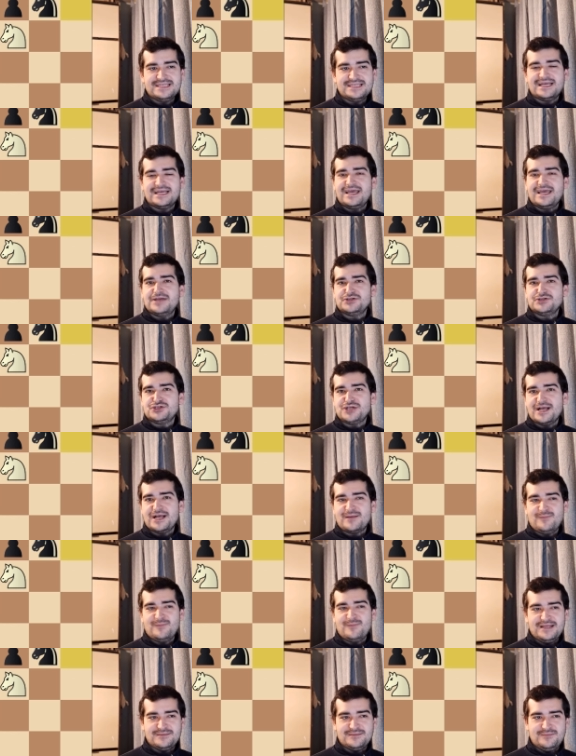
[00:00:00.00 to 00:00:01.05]
is again
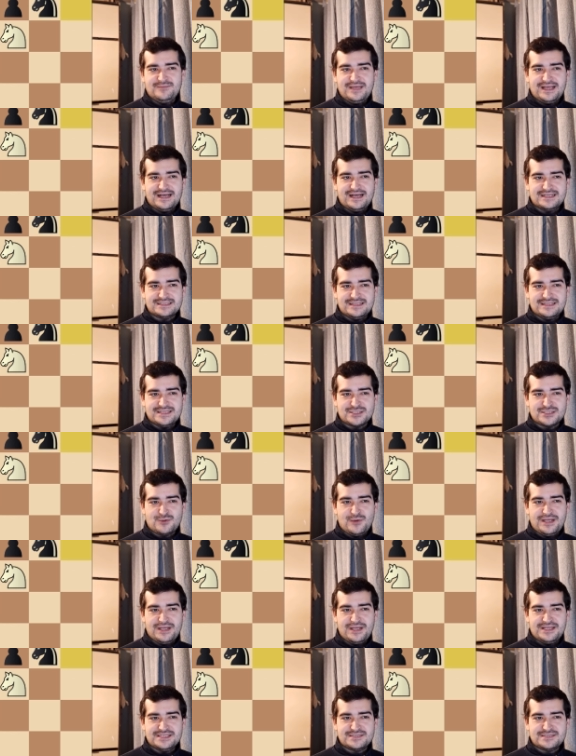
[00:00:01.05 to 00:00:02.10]
checkmate because this
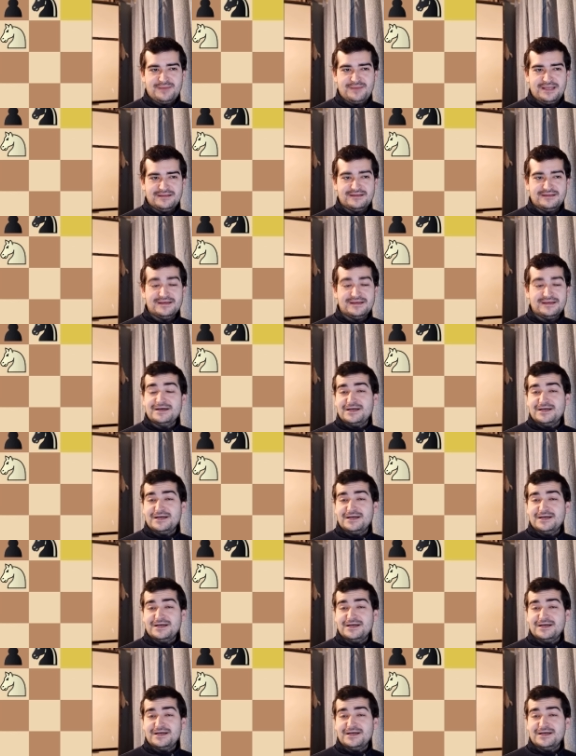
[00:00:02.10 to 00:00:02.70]
queen is pinned.